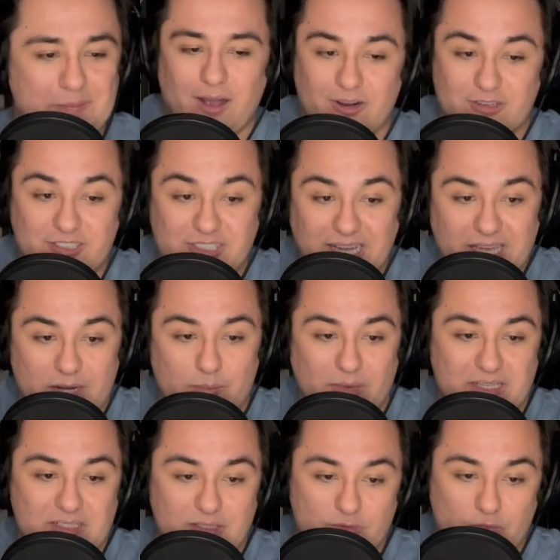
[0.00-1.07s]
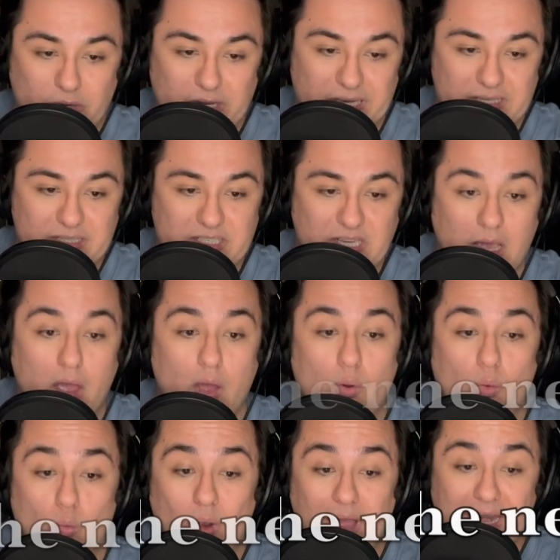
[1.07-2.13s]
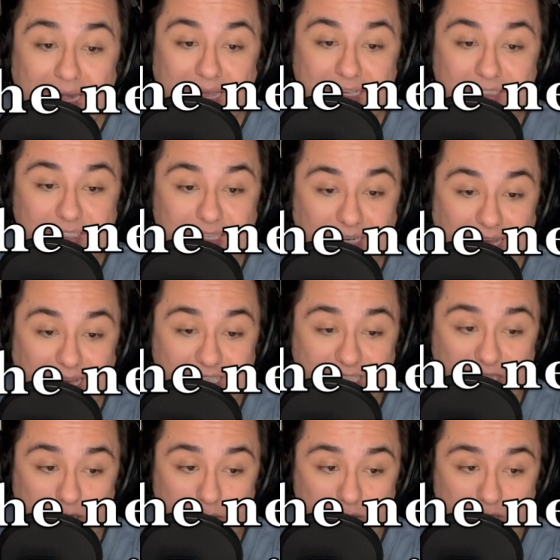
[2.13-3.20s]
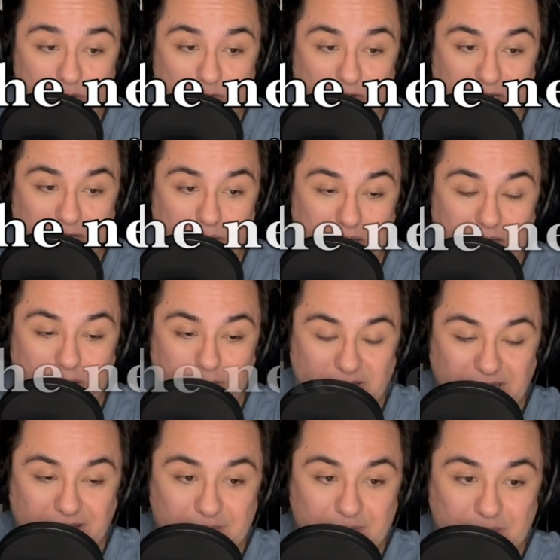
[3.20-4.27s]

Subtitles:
Our second message reads, when is the next YouTube video coming?